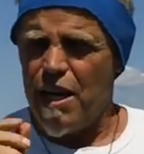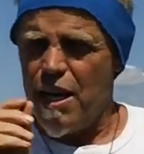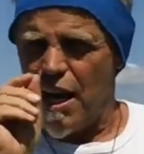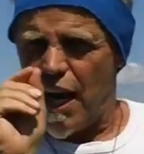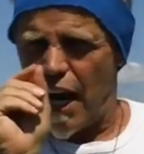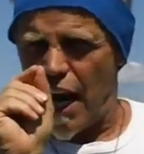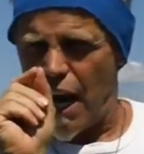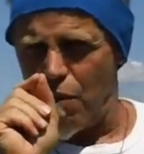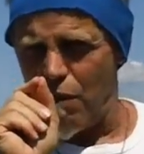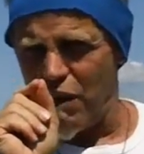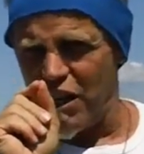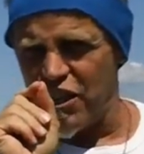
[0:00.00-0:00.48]

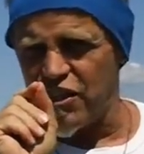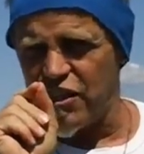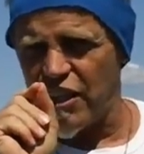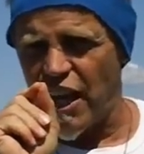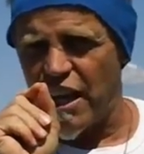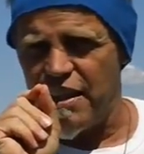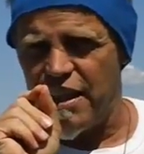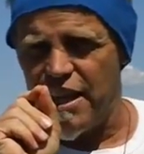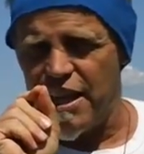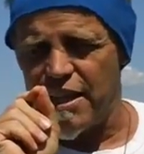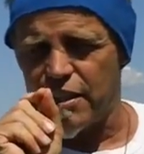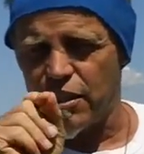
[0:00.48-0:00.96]
And I want to say
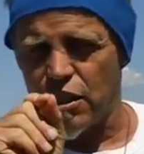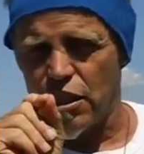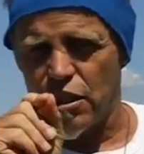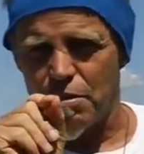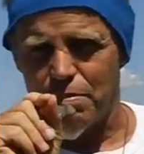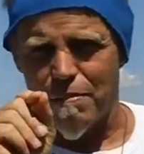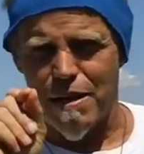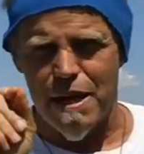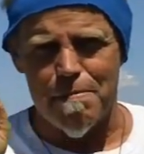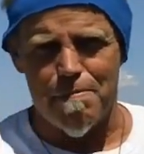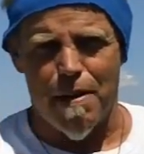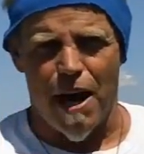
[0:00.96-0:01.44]
this to the
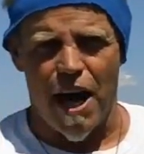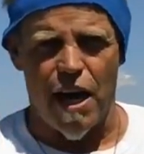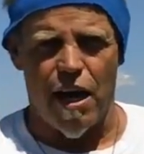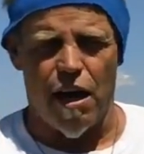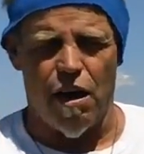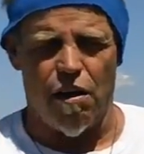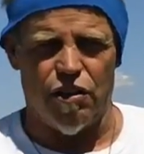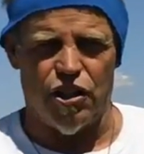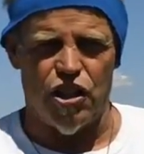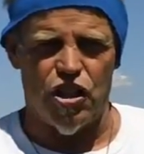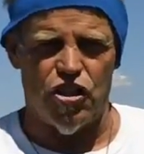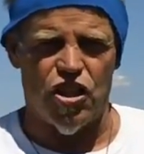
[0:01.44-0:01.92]
marine
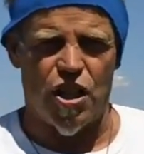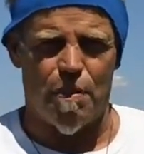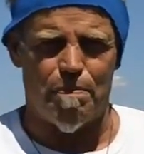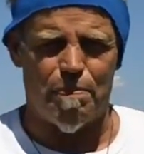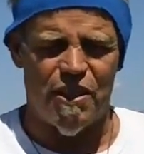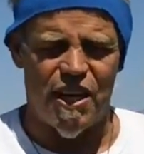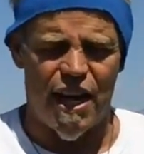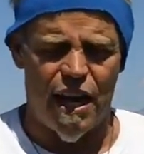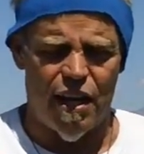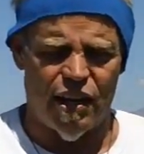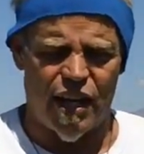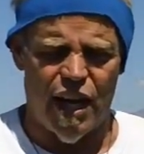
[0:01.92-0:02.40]
biologists up
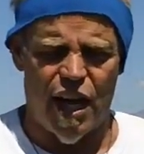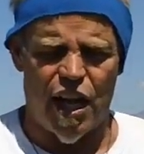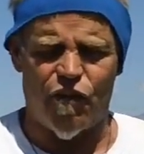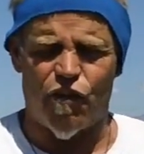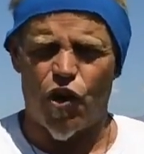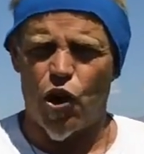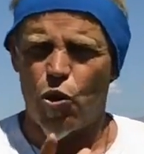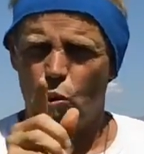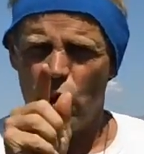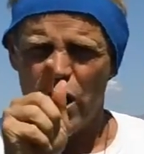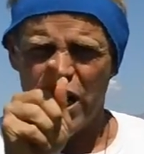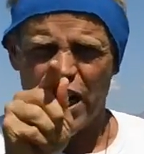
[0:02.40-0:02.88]
and down
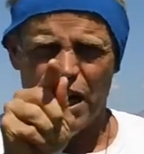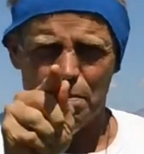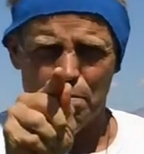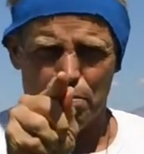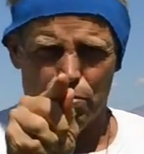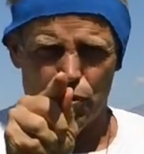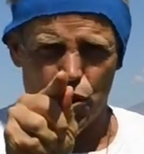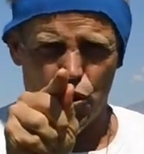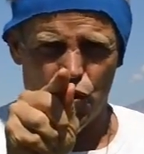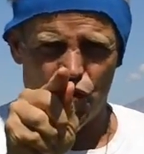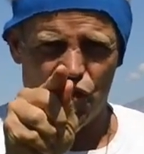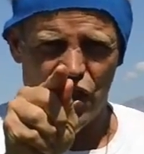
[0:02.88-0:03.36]
California. We could
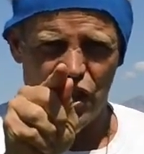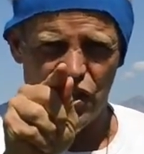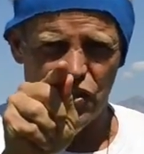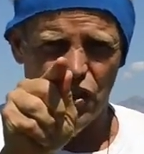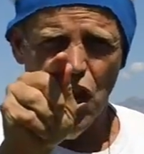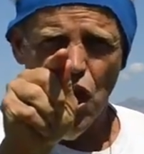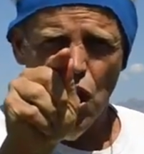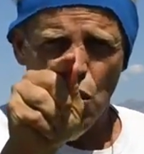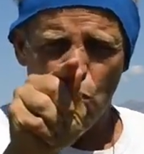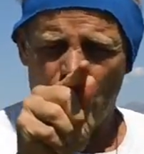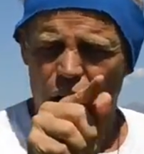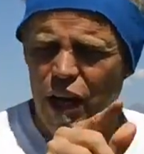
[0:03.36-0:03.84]
prove this.
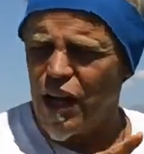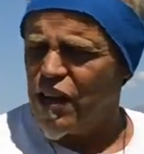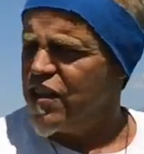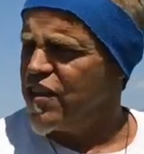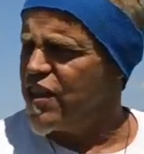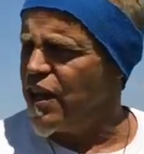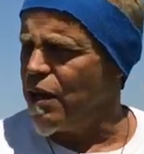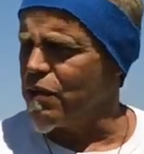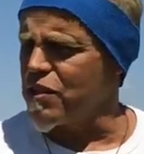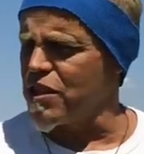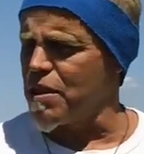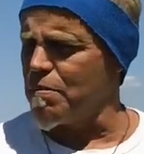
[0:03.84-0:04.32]
We could,
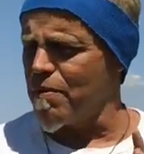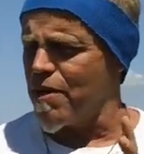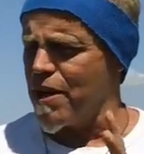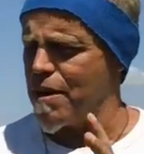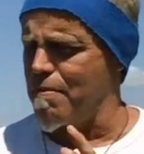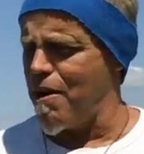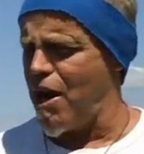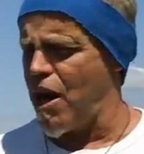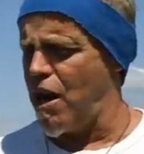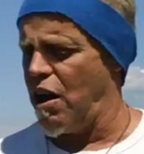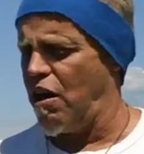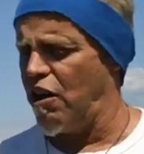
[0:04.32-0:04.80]
there was a marine
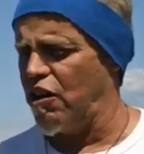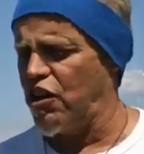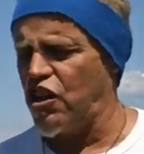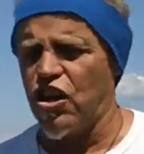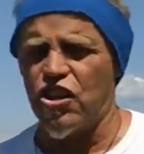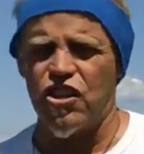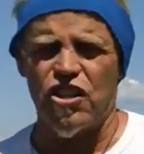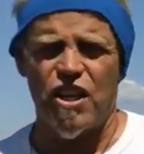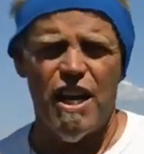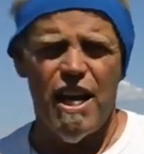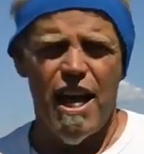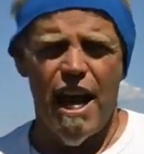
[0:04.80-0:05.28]

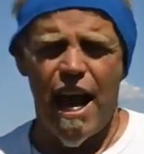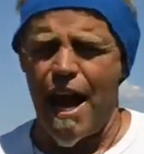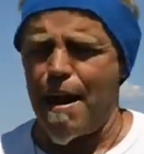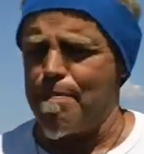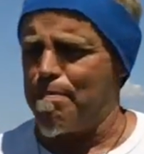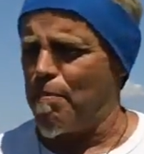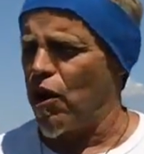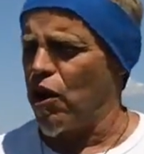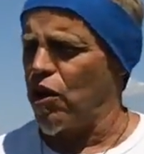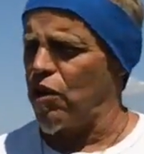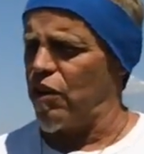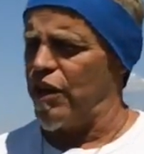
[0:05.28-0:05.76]
biologist at
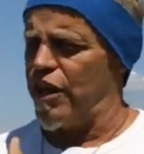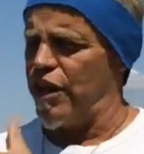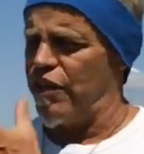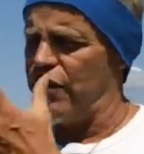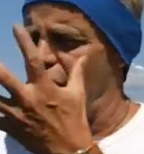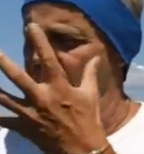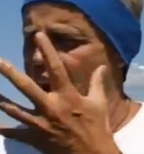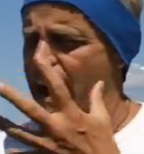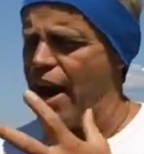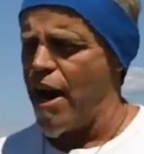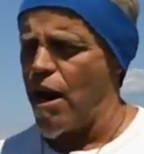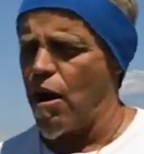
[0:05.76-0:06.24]
Berkeley in
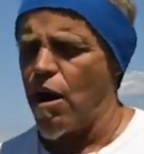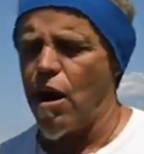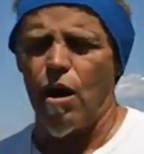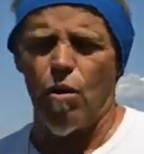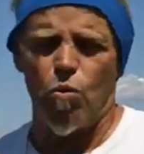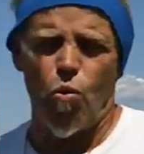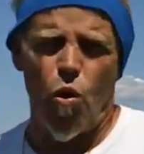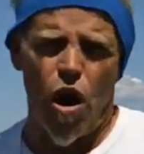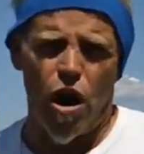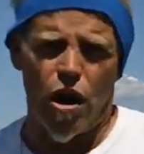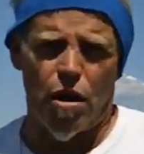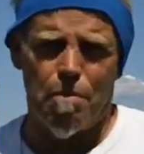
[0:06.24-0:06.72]
their air
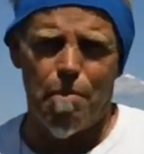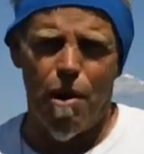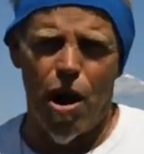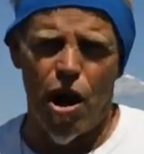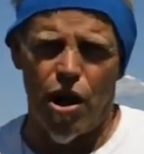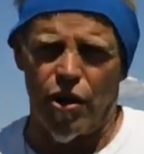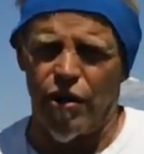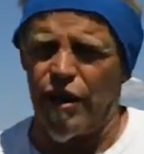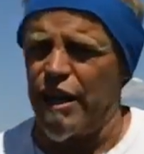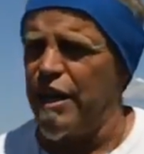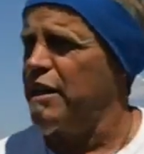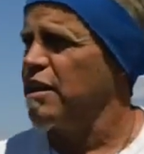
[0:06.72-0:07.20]
and water
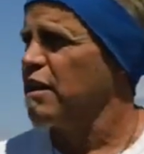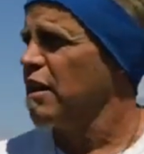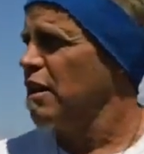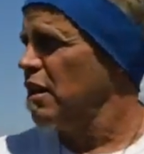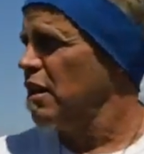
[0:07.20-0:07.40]
monitoring